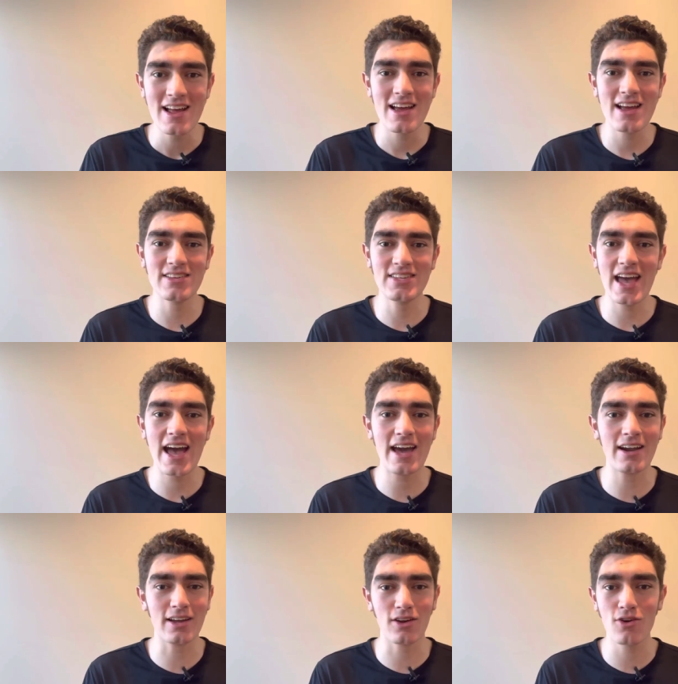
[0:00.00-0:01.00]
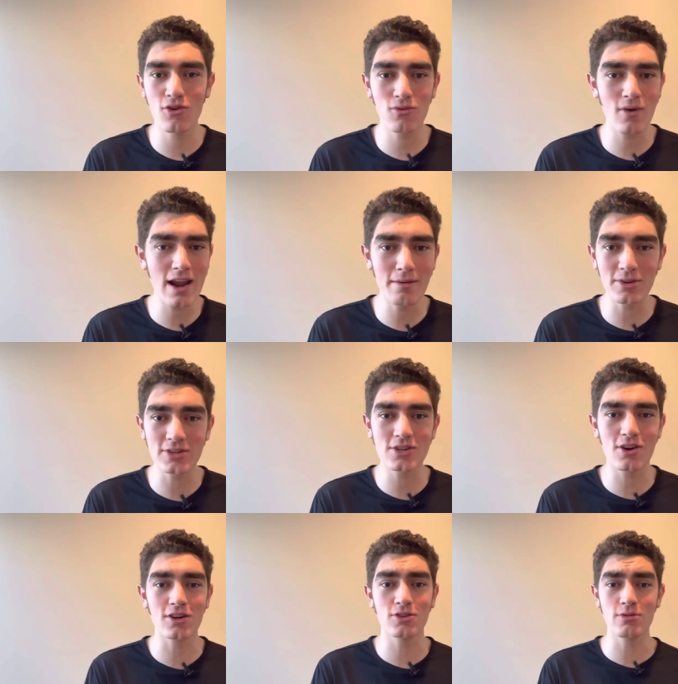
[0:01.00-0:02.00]
has had an incredible
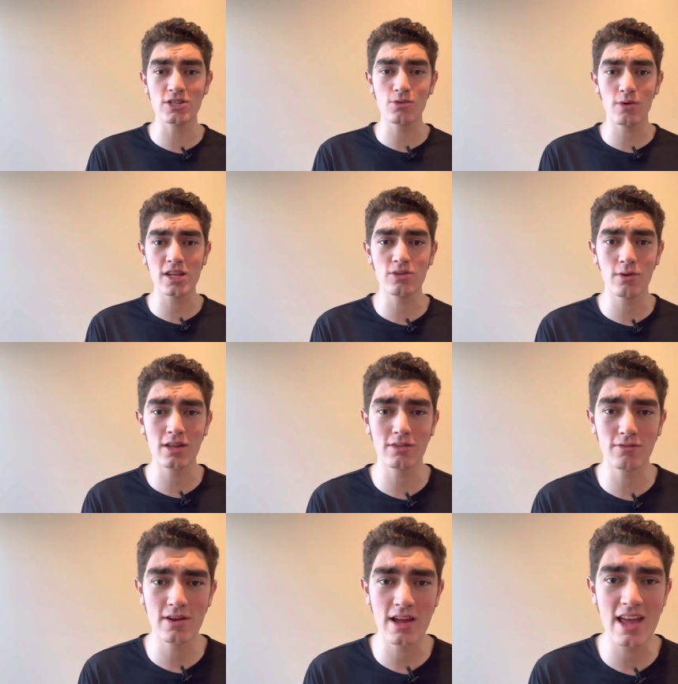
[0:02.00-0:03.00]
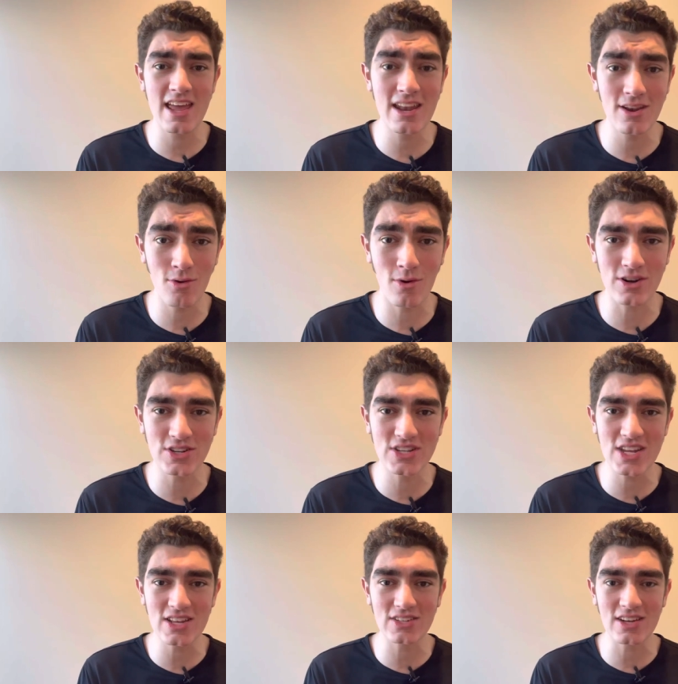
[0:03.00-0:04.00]
start to his 2023 indoor
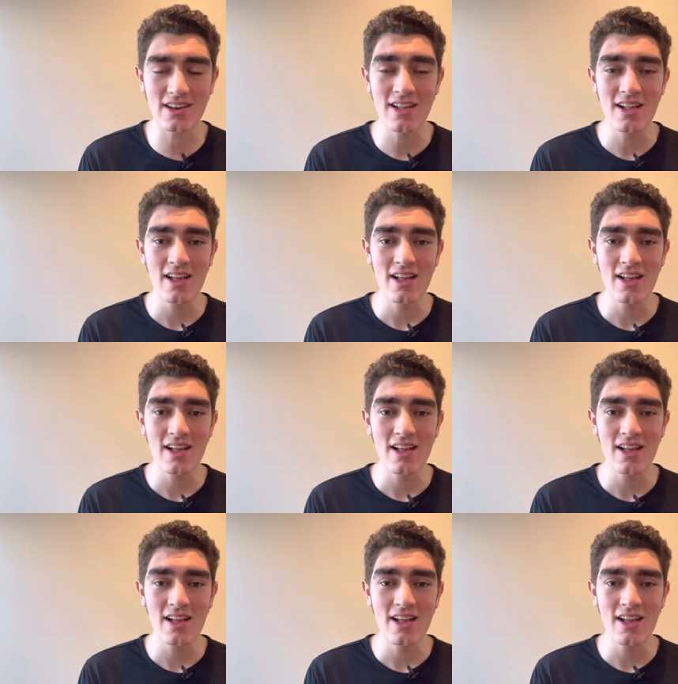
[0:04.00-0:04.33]
season.